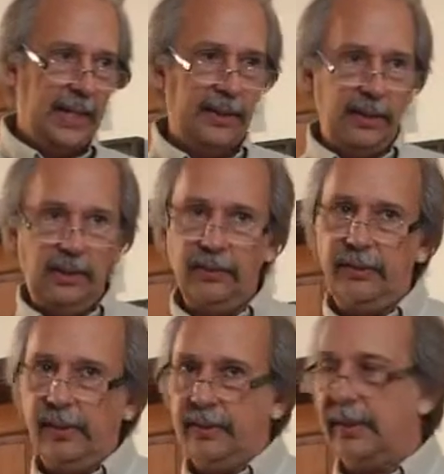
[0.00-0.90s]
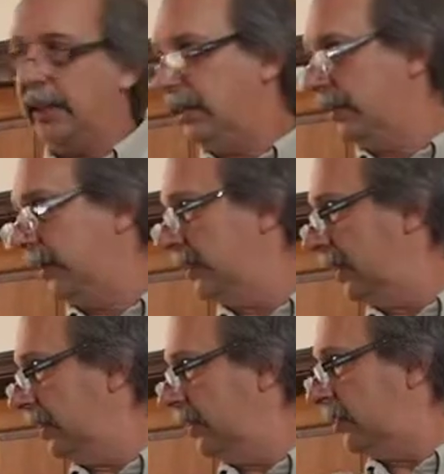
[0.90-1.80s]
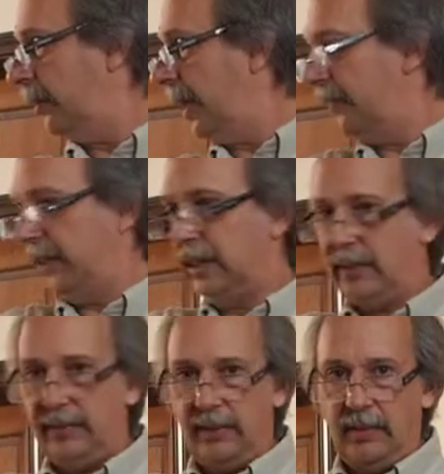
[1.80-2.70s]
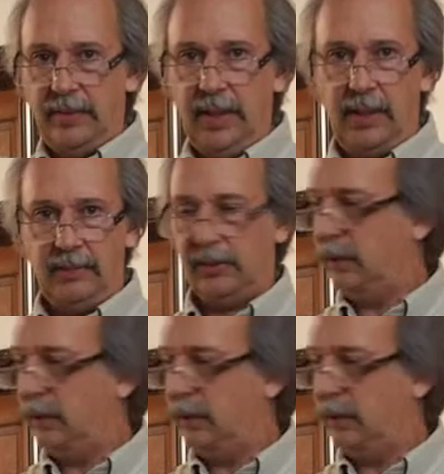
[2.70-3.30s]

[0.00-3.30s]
You'll see a slight difference, like in this room I have incandescent over here, so you